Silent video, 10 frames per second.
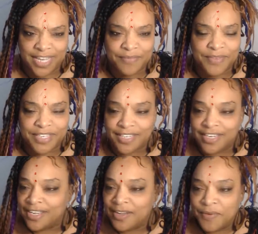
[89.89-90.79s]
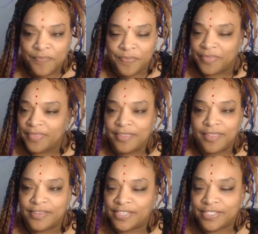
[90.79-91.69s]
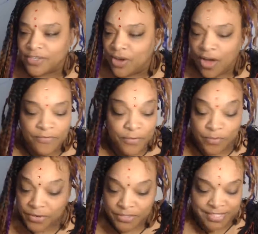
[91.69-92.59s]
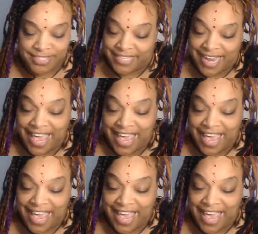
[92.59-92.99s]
I've been just an awful person today.